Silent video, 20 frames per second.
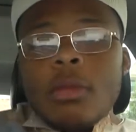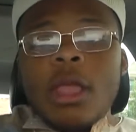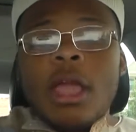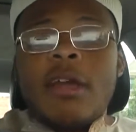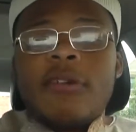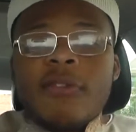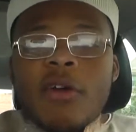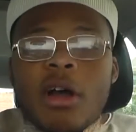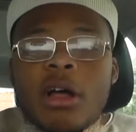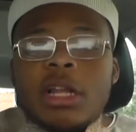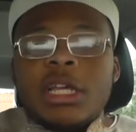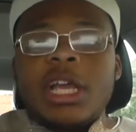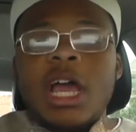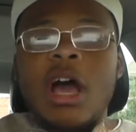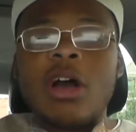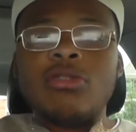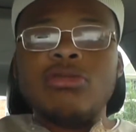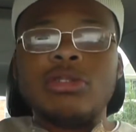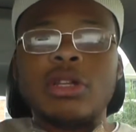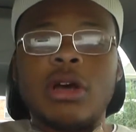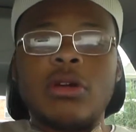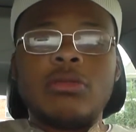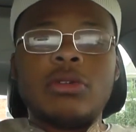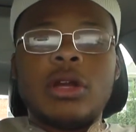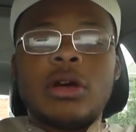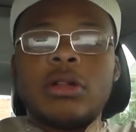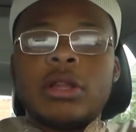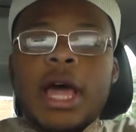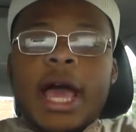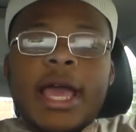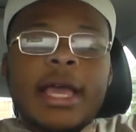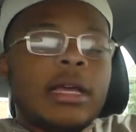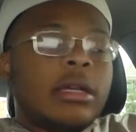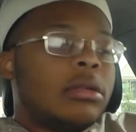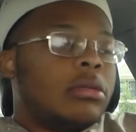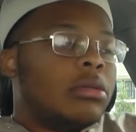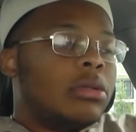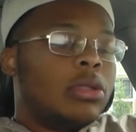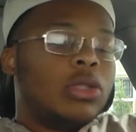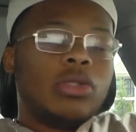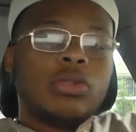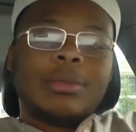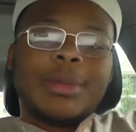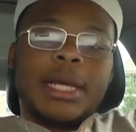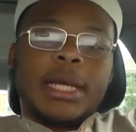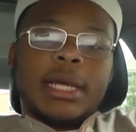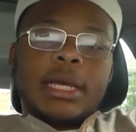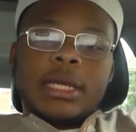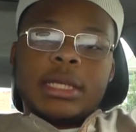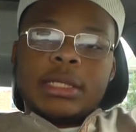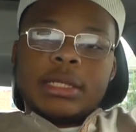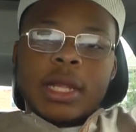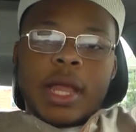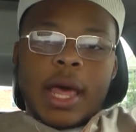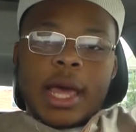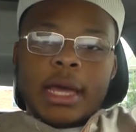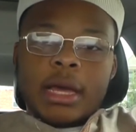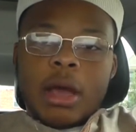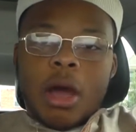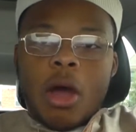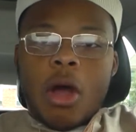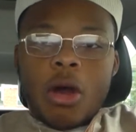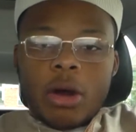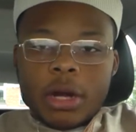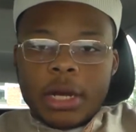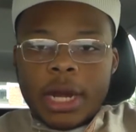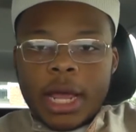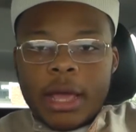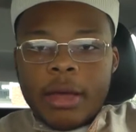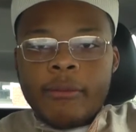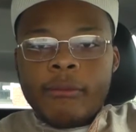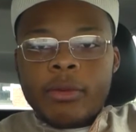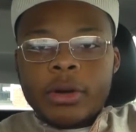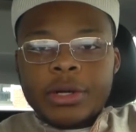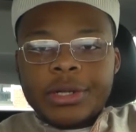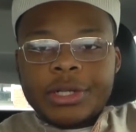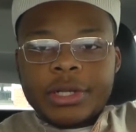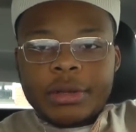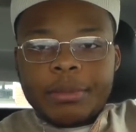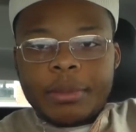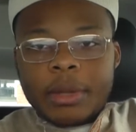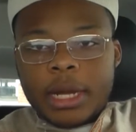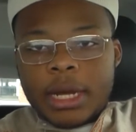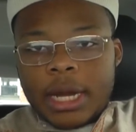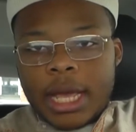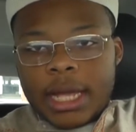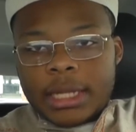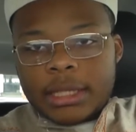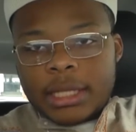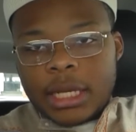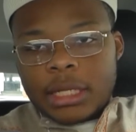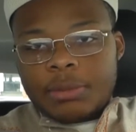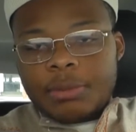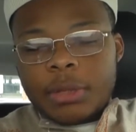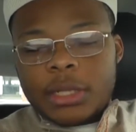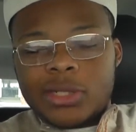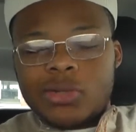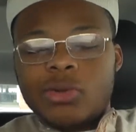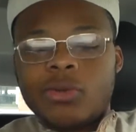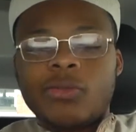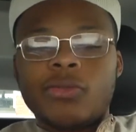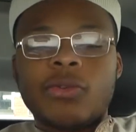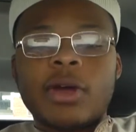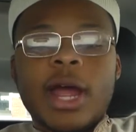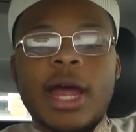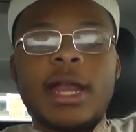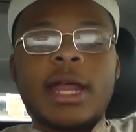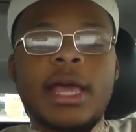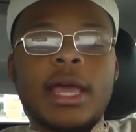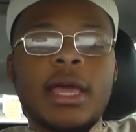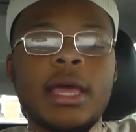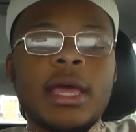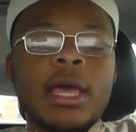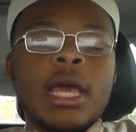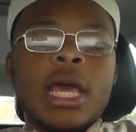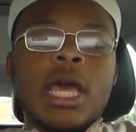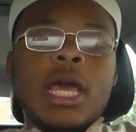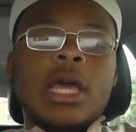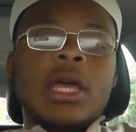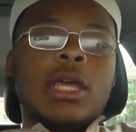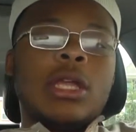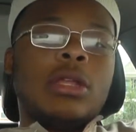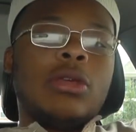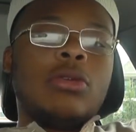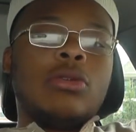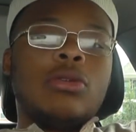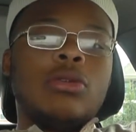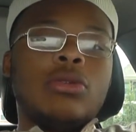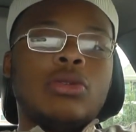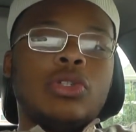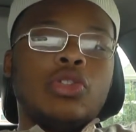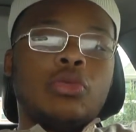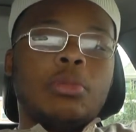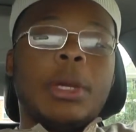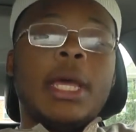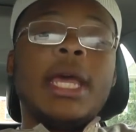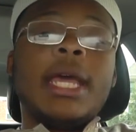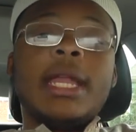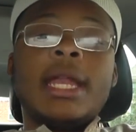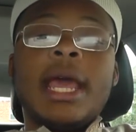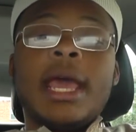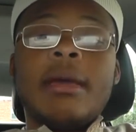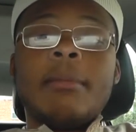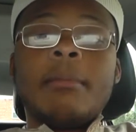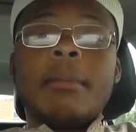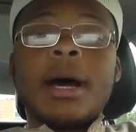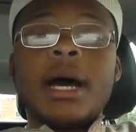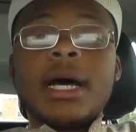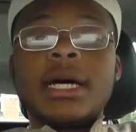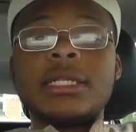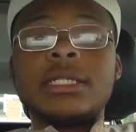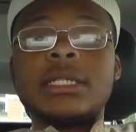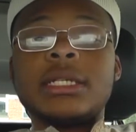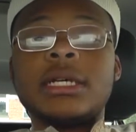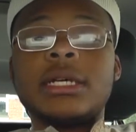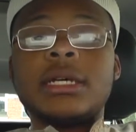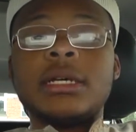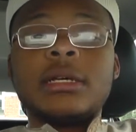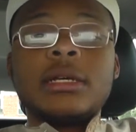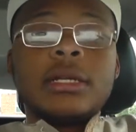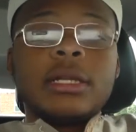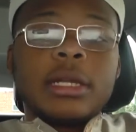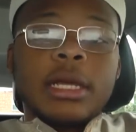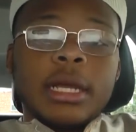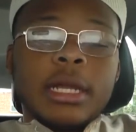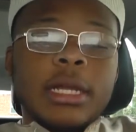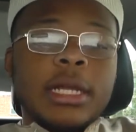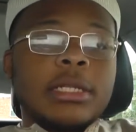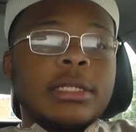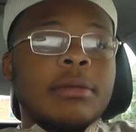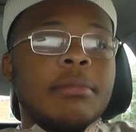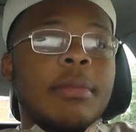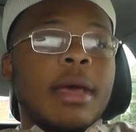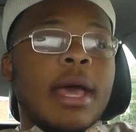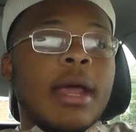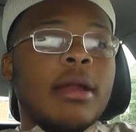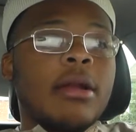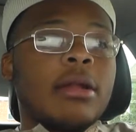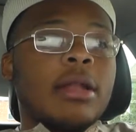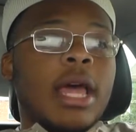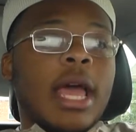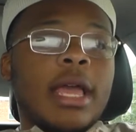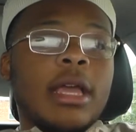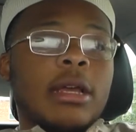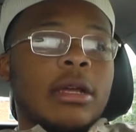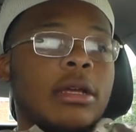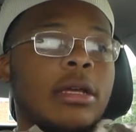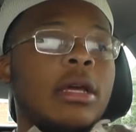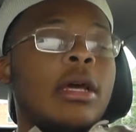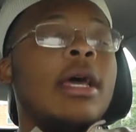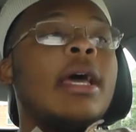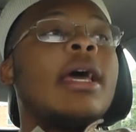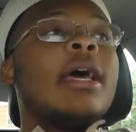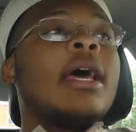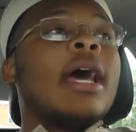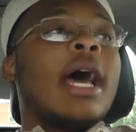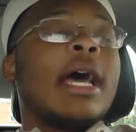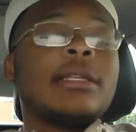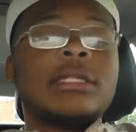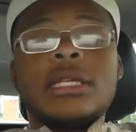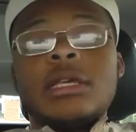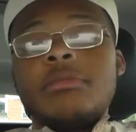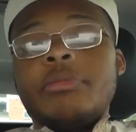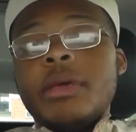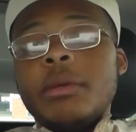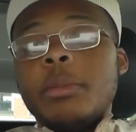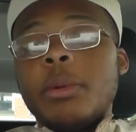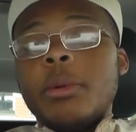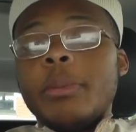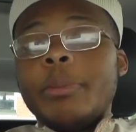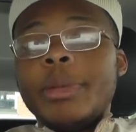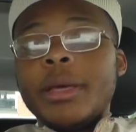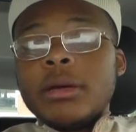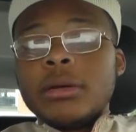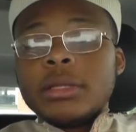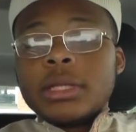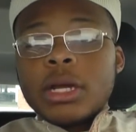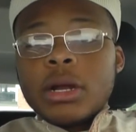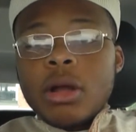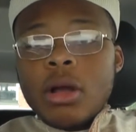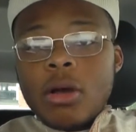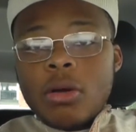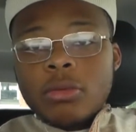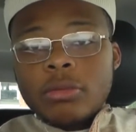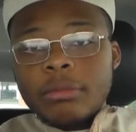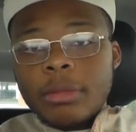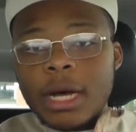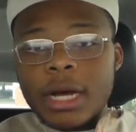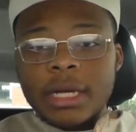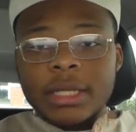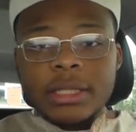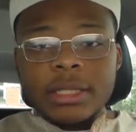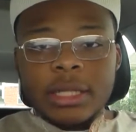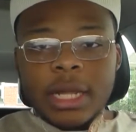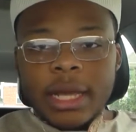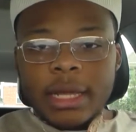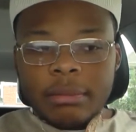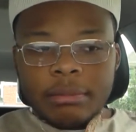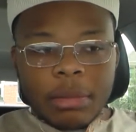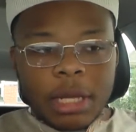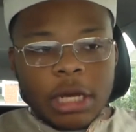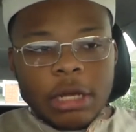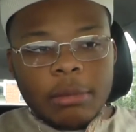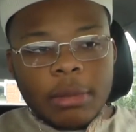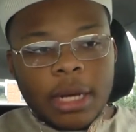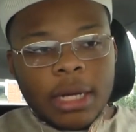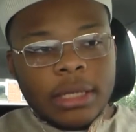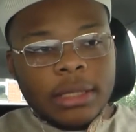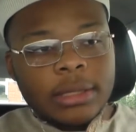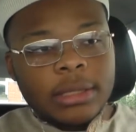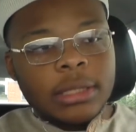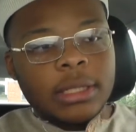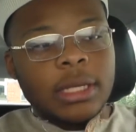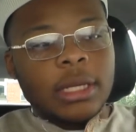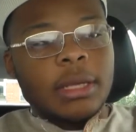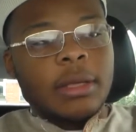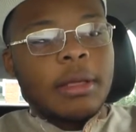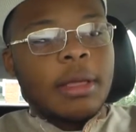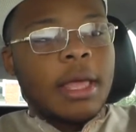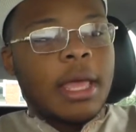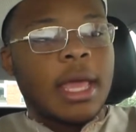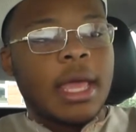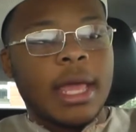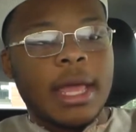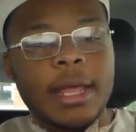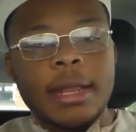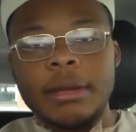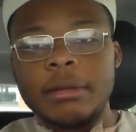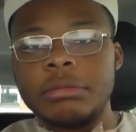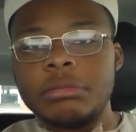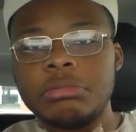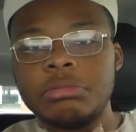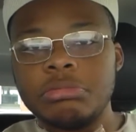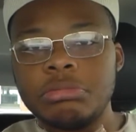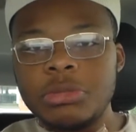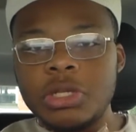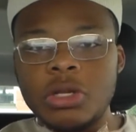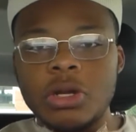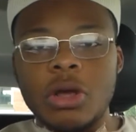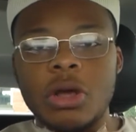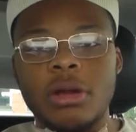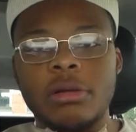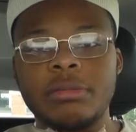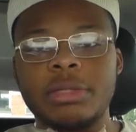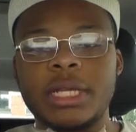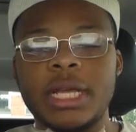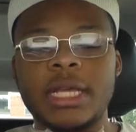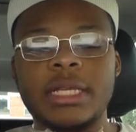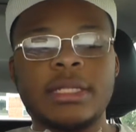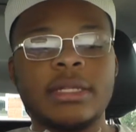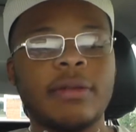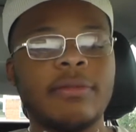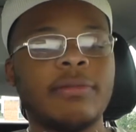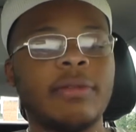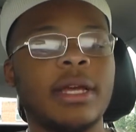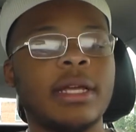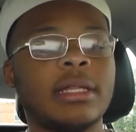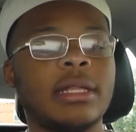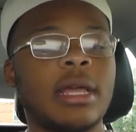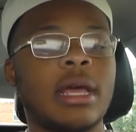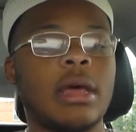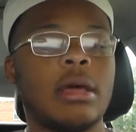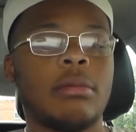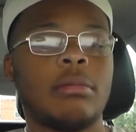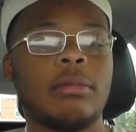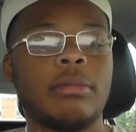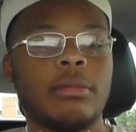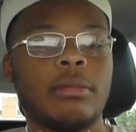and for all of y'all who don't know, like, Juma is like our day of worship, and that takes place on a Friday. And you do Juma in a mosque it doesn't matter. Like I've seen people build their own mosque, like mini mosque, and you know what I'm saying, stuff like that.